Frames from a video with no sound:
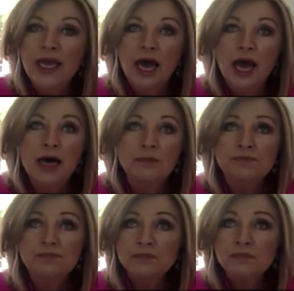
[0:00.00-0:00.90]

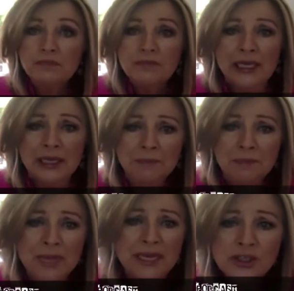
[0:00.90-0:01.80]
Um, he
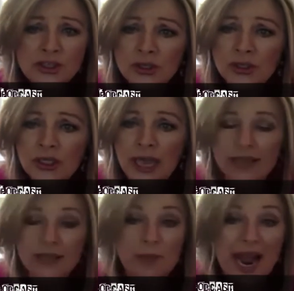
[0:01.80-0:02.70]
ministered
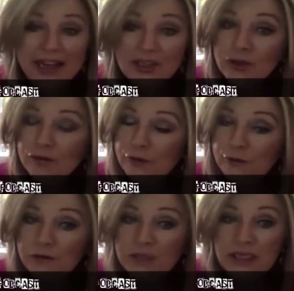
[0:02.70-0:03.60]
as a pastor for
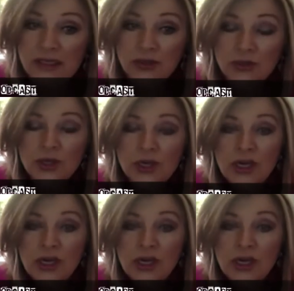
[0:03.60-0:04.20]
50 years.